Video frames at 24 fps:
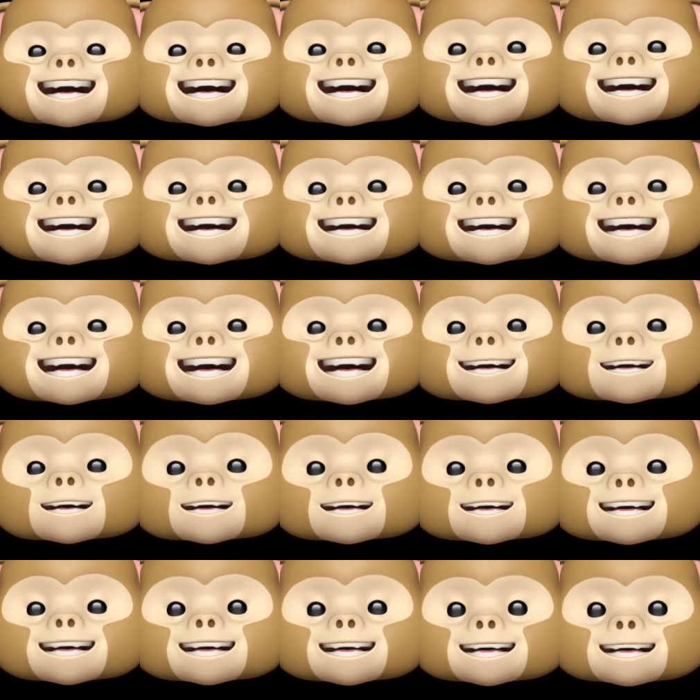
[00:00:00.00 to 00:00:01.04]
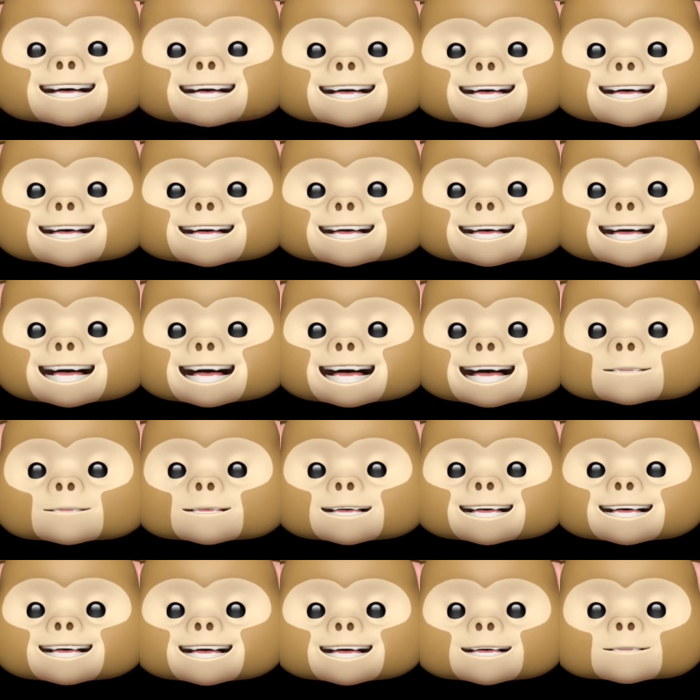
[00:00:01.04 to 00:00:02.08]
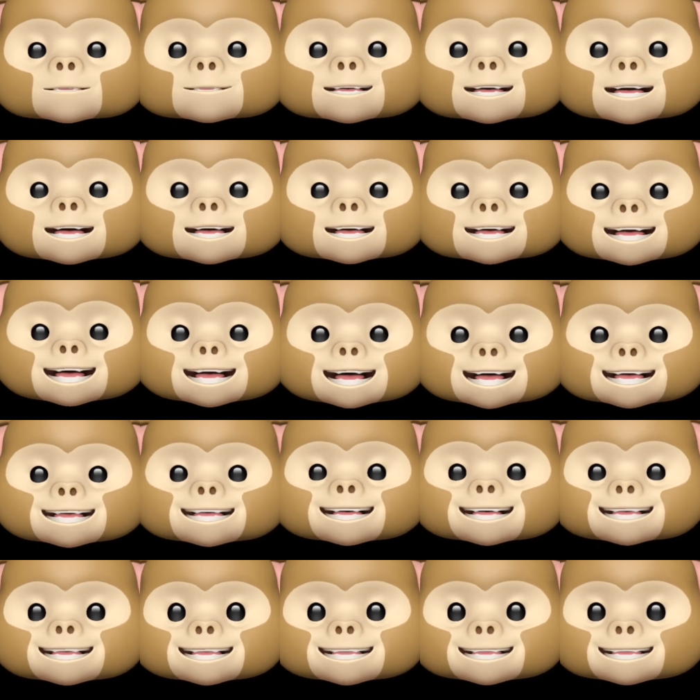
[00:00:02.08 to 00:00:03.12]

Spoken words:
See you all soon. Keep eating your bananas.